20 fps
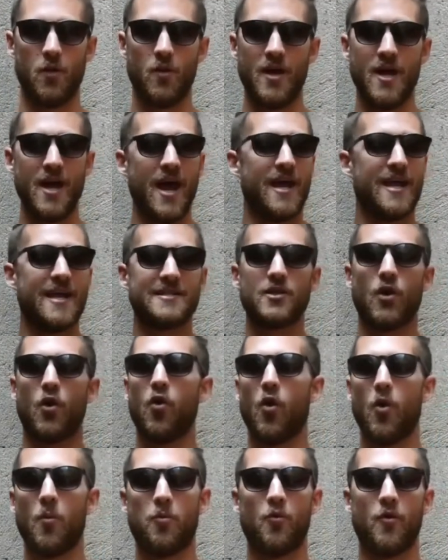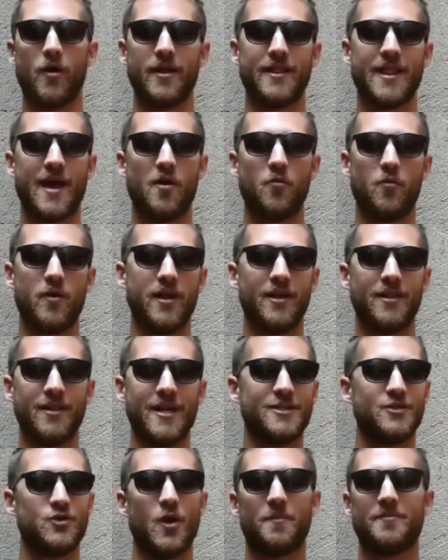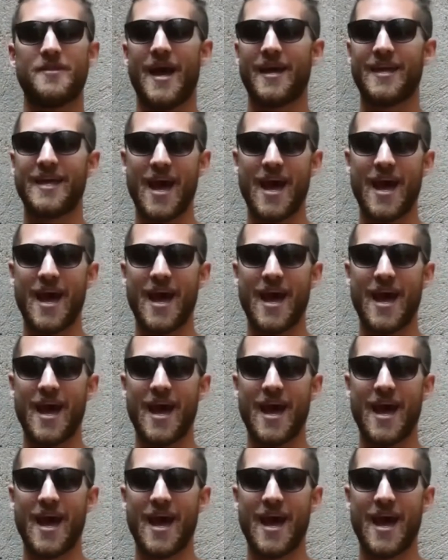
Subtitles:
And that's the whole point that we linked you up that